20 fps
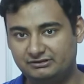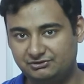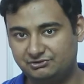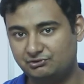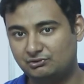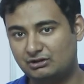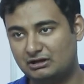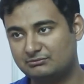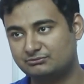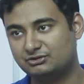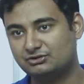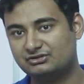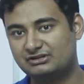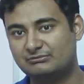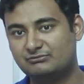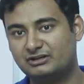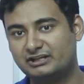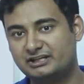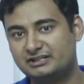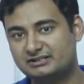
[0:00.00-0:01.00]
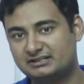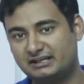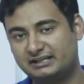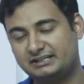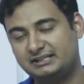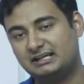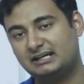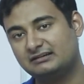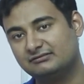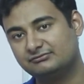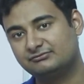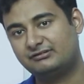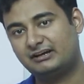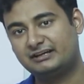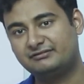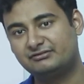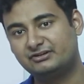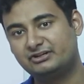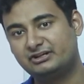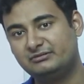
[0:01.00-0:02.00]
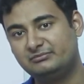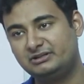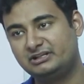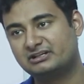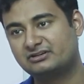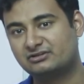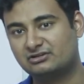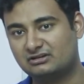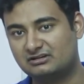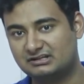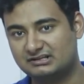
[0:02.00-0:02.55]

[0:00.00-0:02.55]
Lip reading: you come to someone, it's like, yeah, $500 million